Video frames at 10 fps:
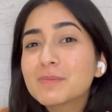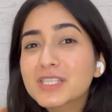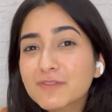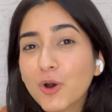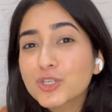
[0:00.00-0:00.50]

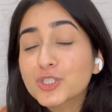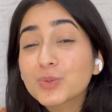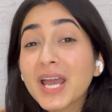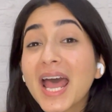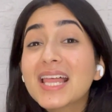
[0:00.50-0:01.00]

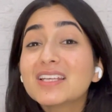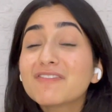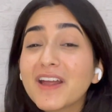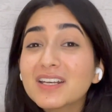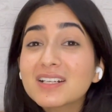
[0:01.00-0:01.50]
misfortune, the
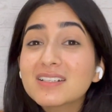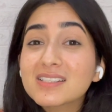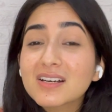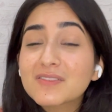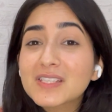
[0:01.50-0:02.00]
Federal
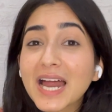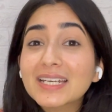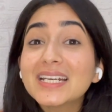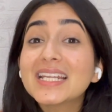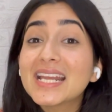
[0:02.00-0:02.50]
Reserve
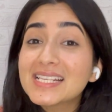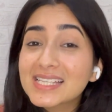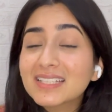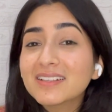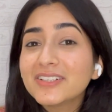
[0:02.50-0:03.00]
started
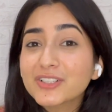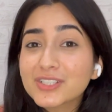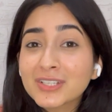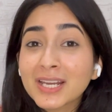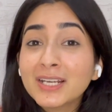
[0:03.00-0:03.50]
raising the
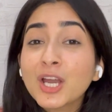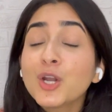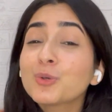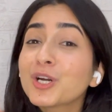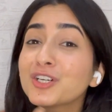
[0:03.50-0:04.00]
interest rate
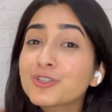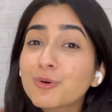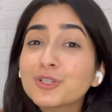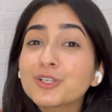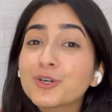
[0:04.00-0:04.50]
to
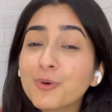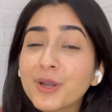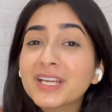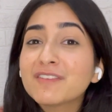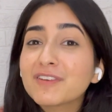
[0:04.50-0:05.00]
control the
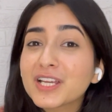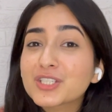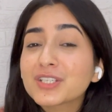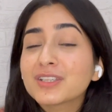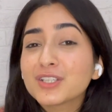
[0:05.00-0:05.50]
growing
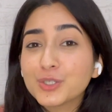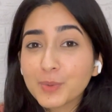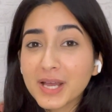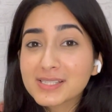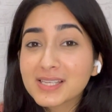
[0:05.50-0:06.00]
inflation in the
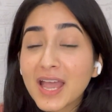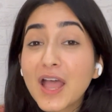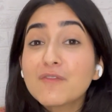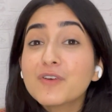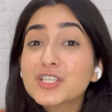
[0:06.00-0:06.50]
US,
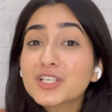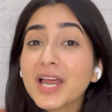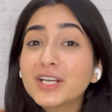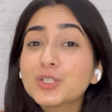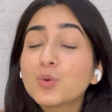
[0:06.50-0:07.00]
which
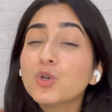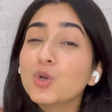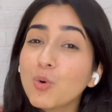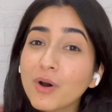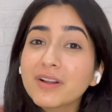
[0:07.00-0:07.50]
led to
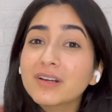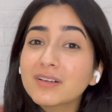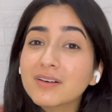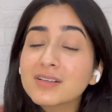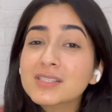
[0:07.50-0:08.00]
lower
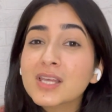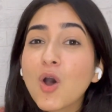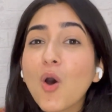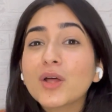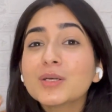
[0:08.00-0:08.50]
returns
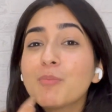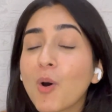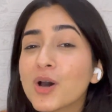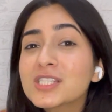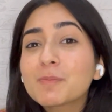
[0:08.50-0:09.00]
on the
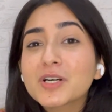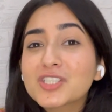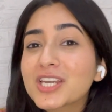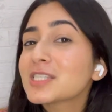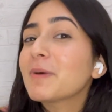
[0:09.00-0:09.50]
bonds
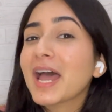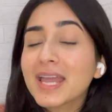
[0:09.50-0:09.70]
purchased by